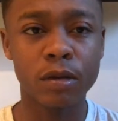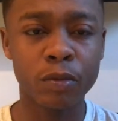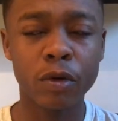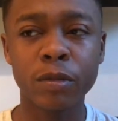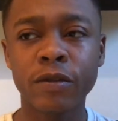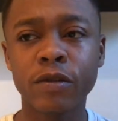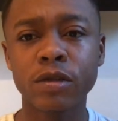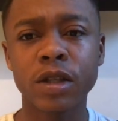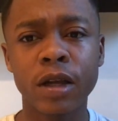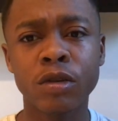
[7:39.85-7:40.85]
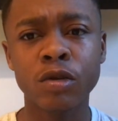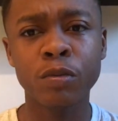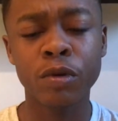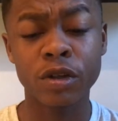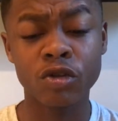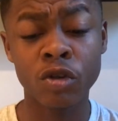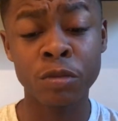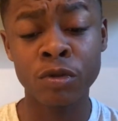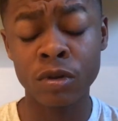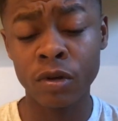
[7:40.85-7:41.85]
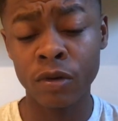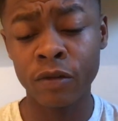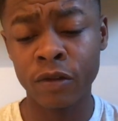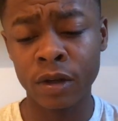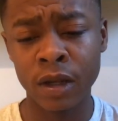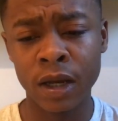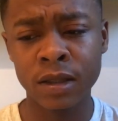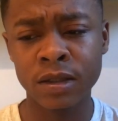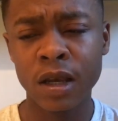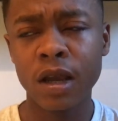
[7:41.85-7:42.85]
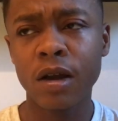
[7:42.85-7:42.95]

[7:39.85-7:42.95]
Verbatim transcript: it probably feels like two points dropped to a degree for the lads.